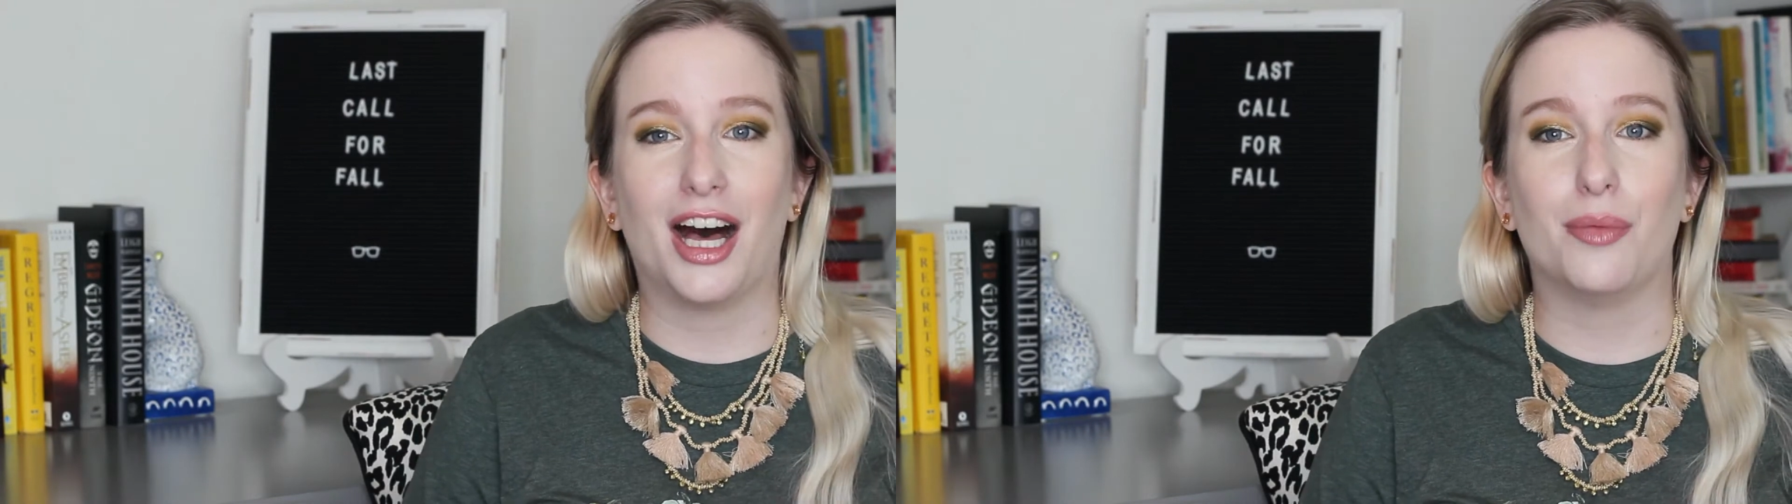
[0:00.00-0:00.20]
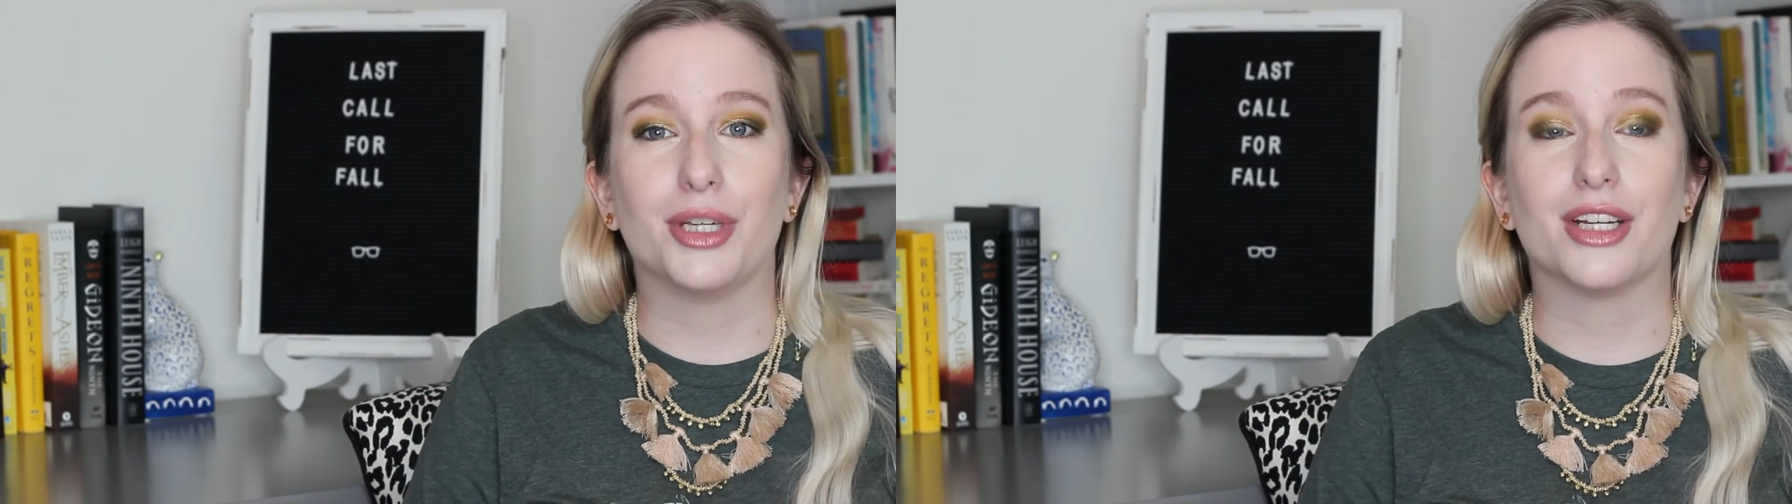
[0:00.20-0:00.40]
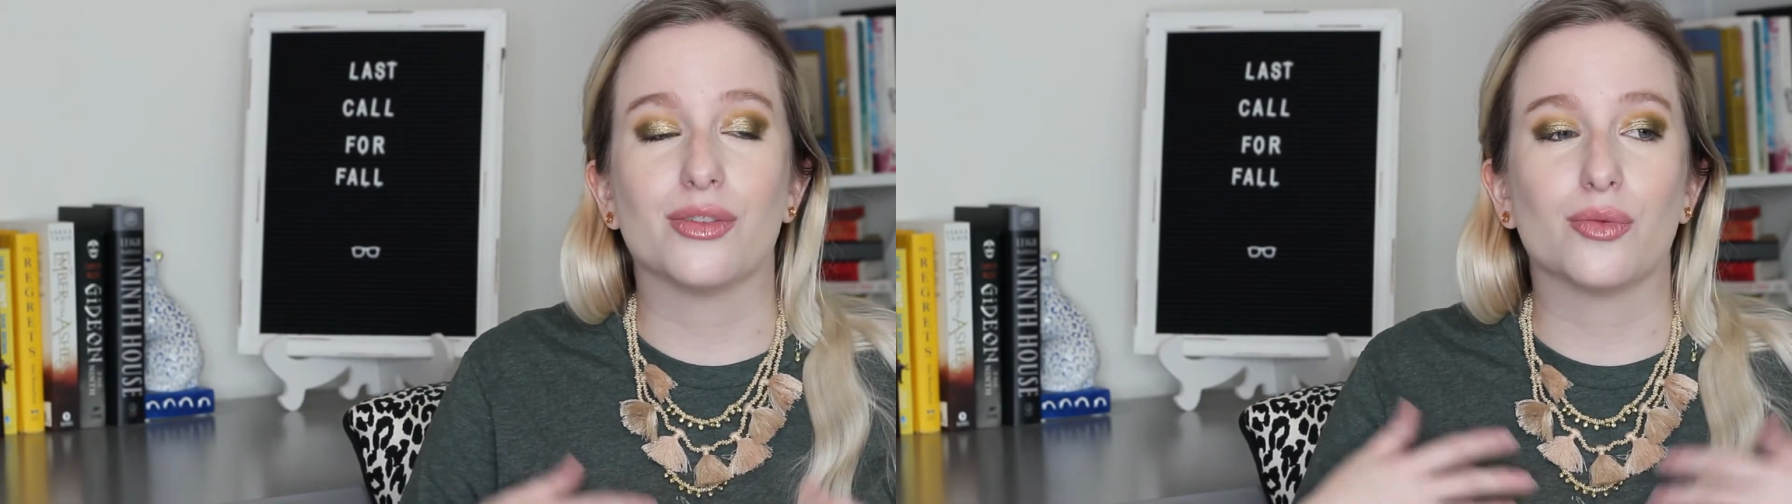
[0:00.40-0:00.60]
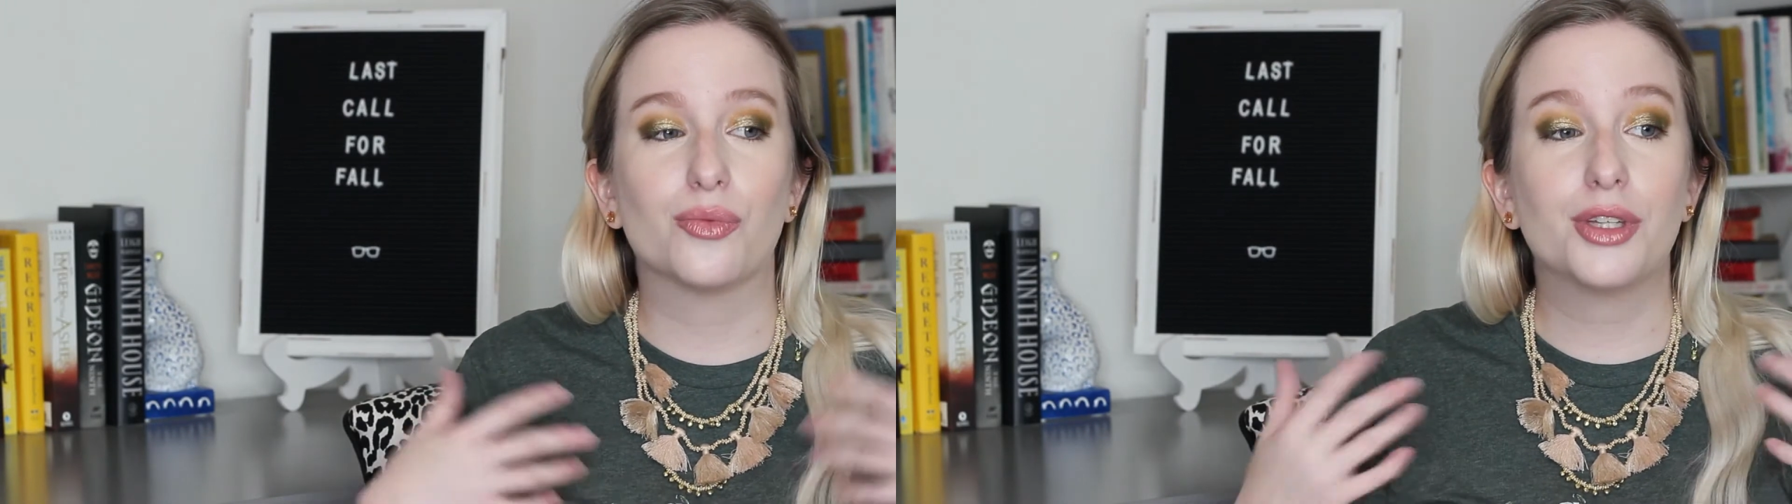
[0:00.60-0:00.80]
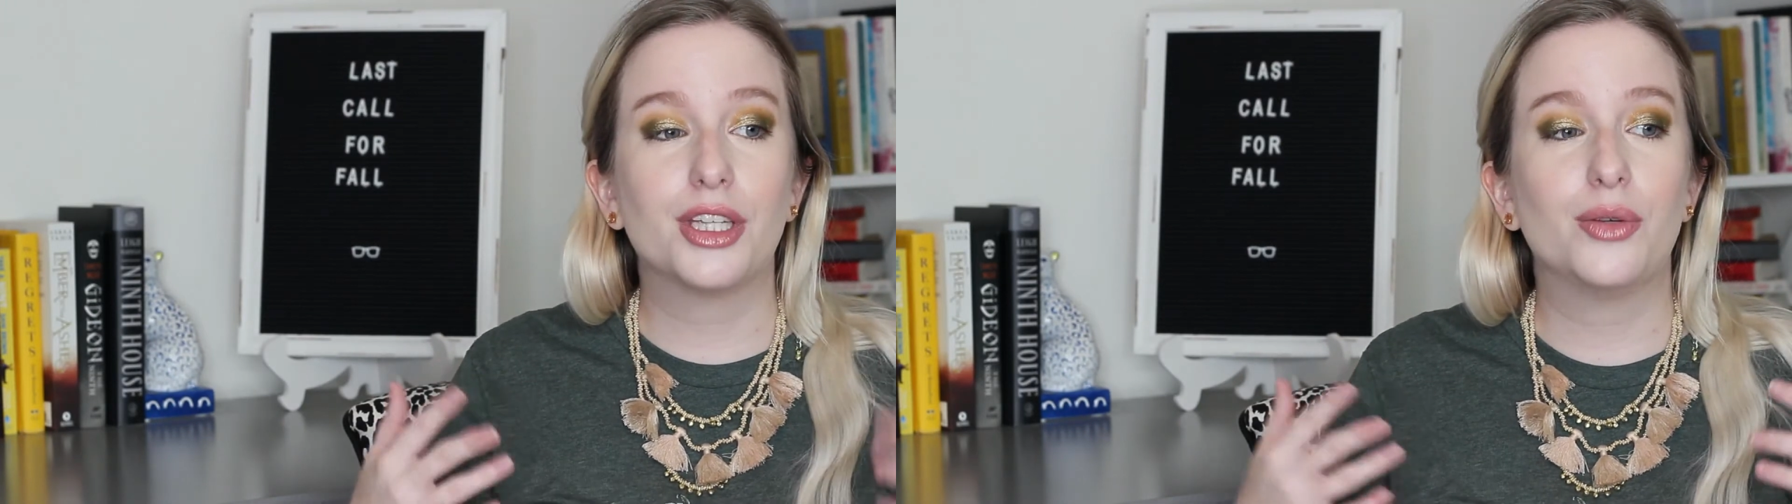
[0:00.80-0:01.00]
because
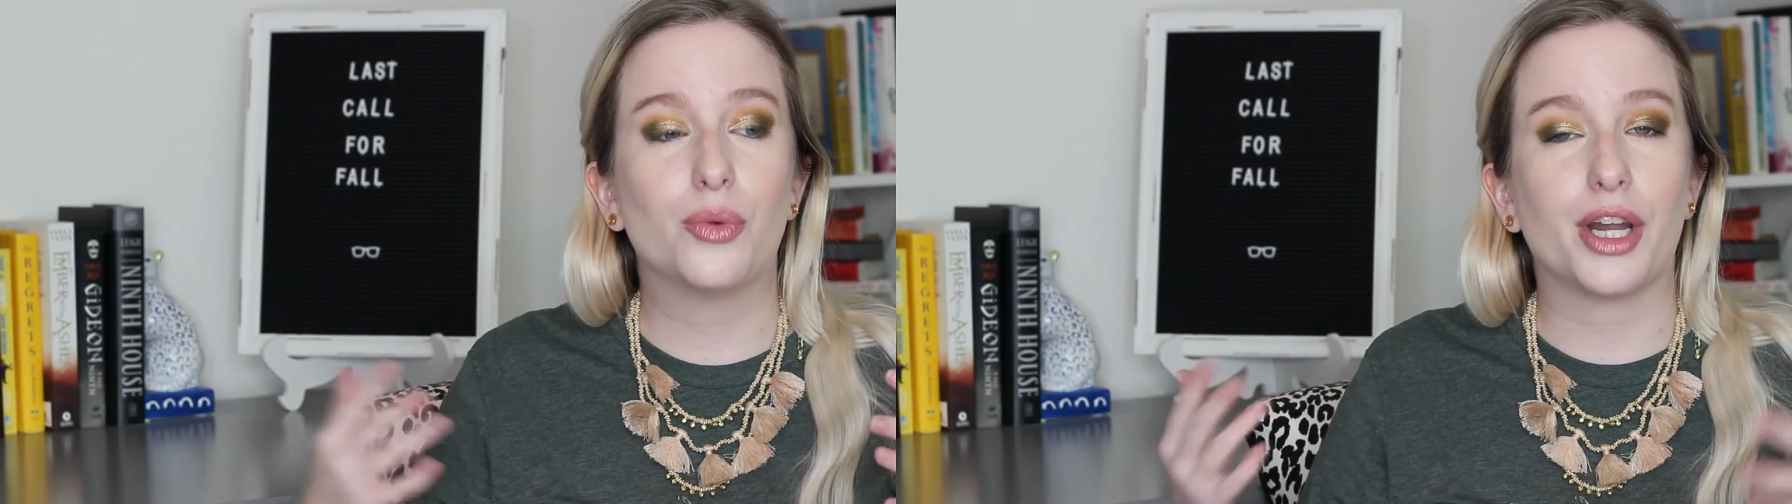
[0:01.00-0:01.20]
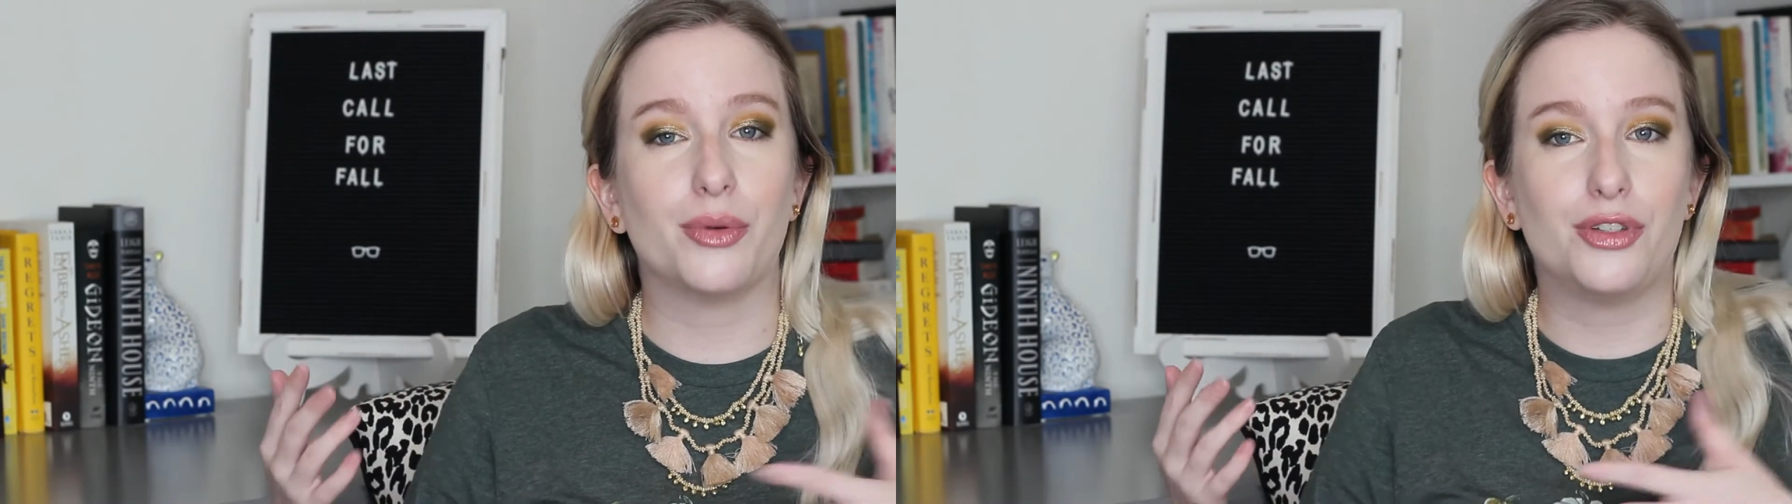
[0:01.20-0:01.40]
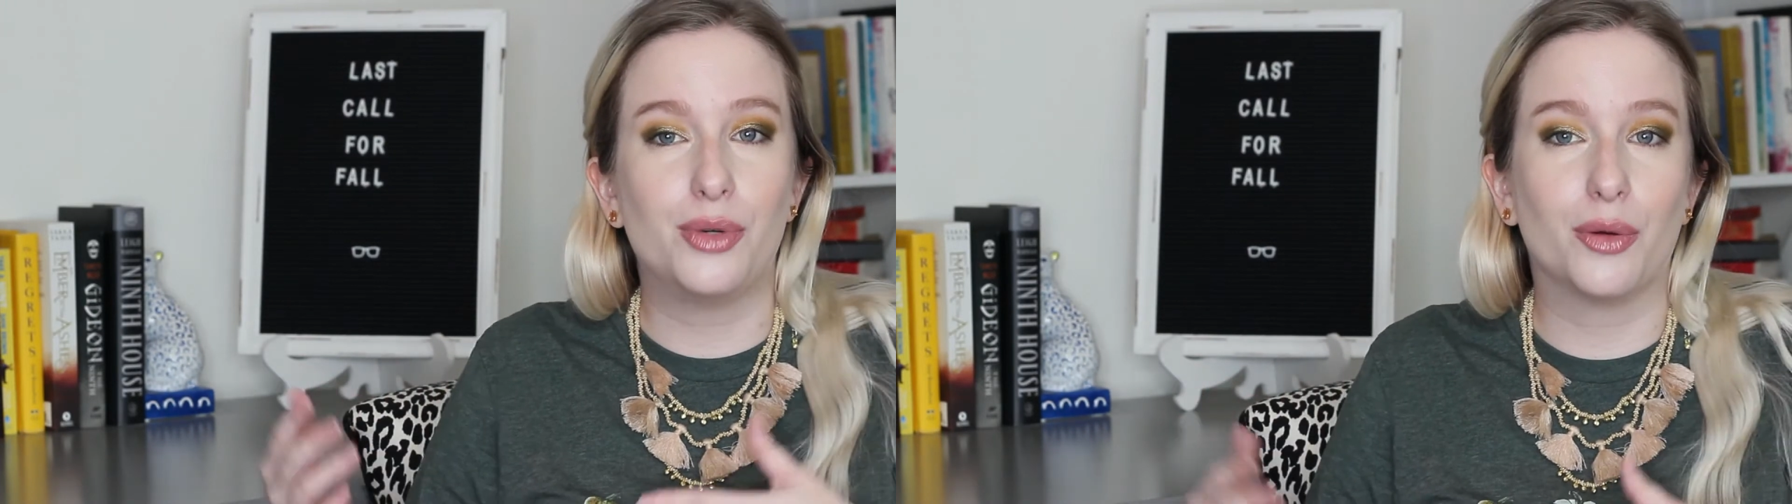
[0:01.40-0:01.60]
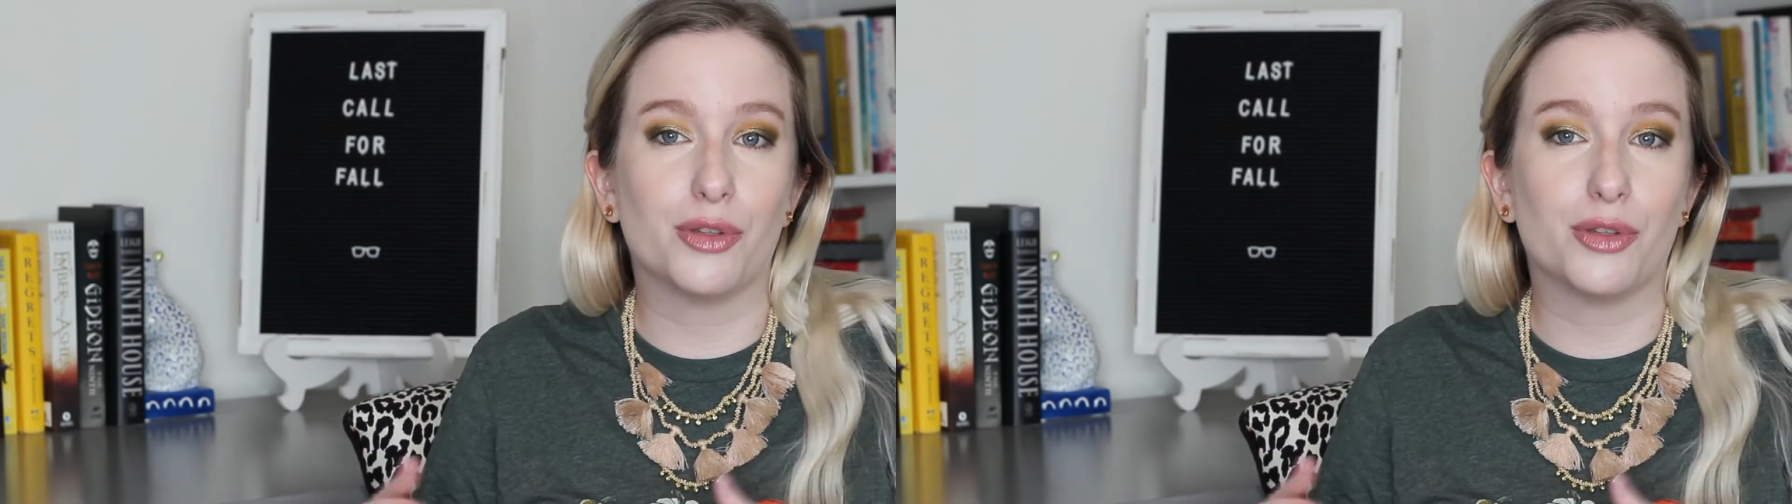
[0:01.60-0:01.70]
really what I was doing